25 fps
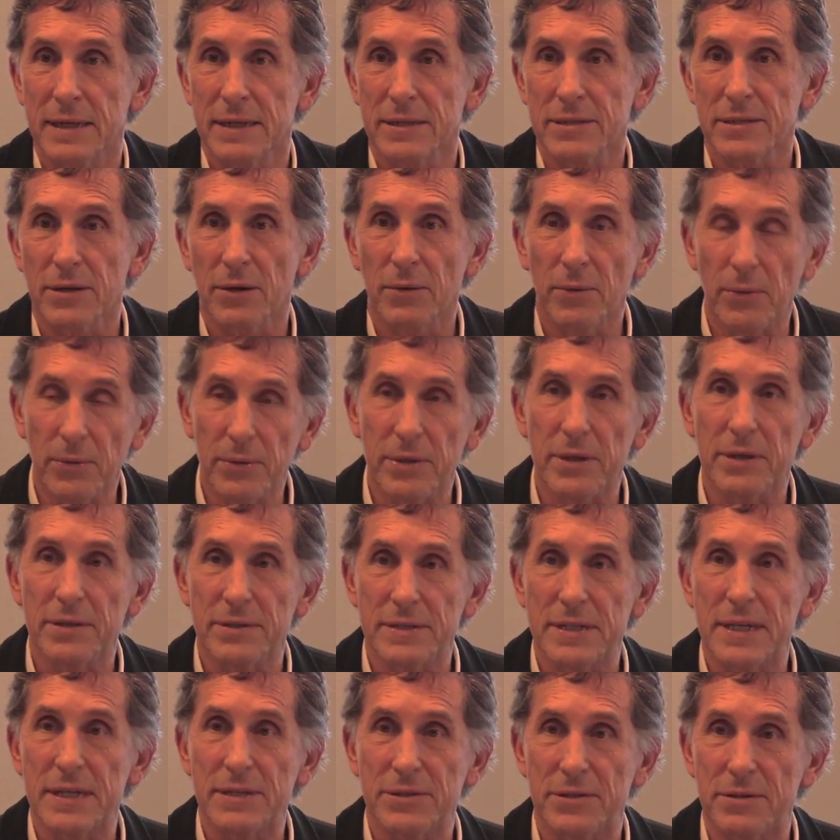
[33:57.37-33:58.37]
So all
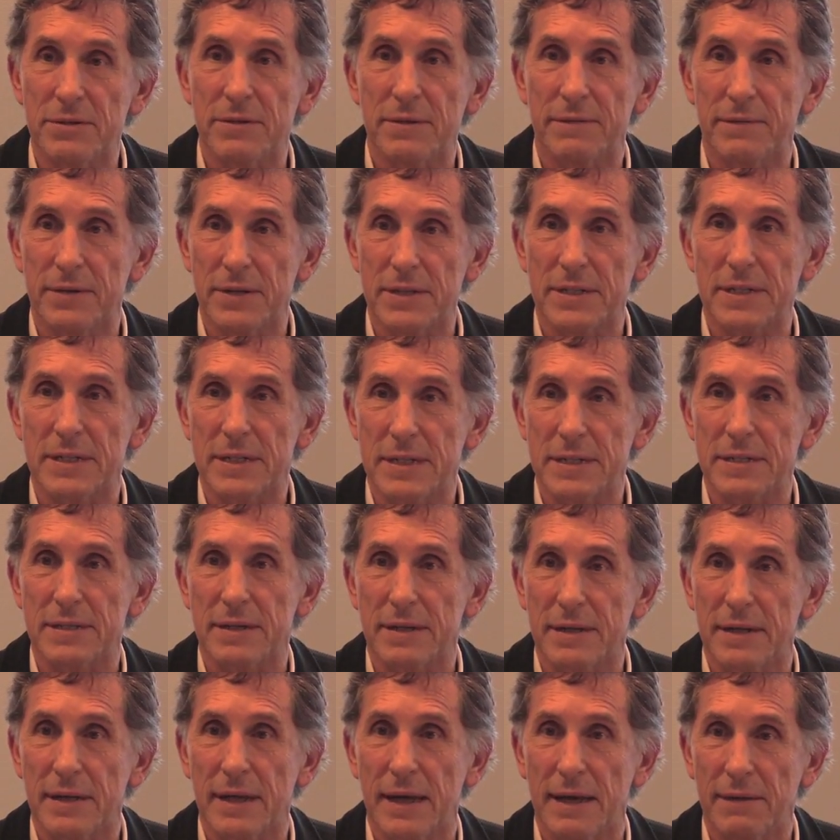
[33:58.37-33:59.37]
these universities
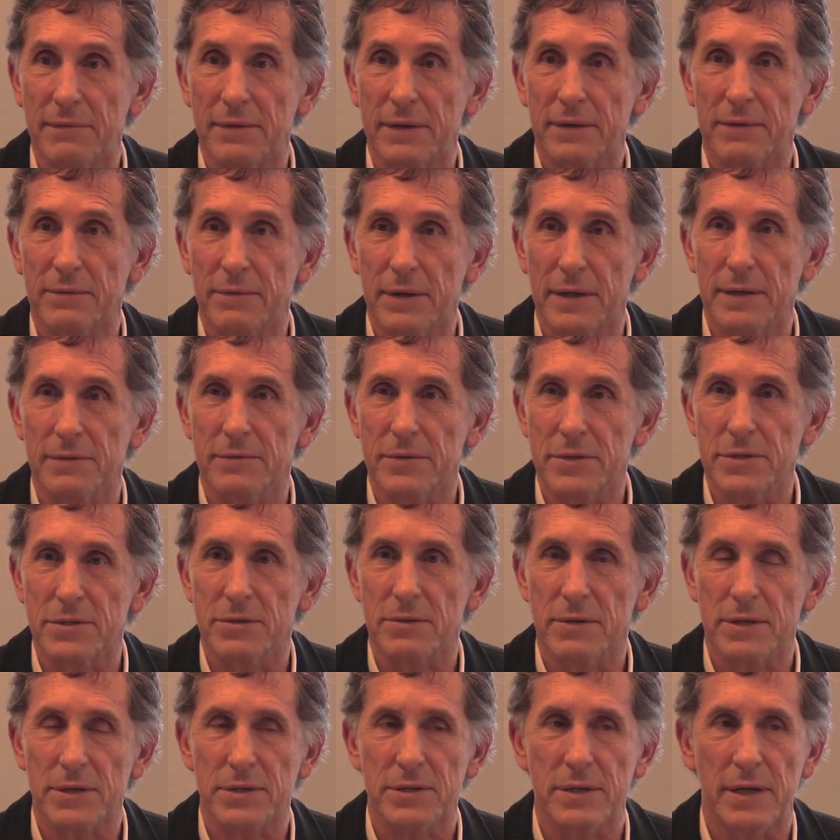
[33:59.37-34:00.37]
are going to have a Creative
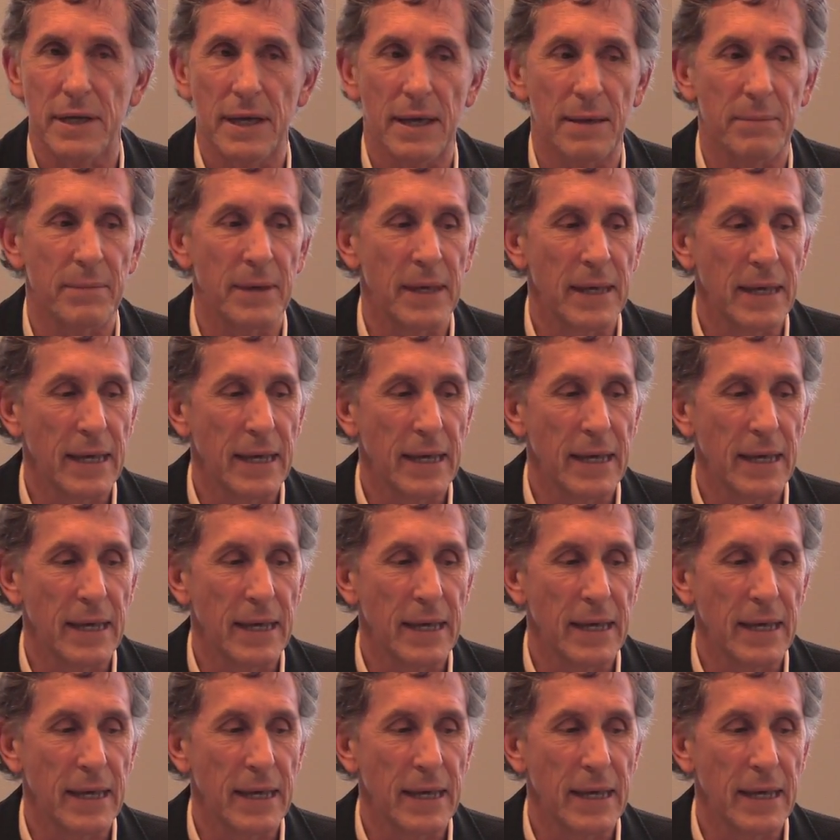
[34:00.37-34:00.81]
Destruction Lab.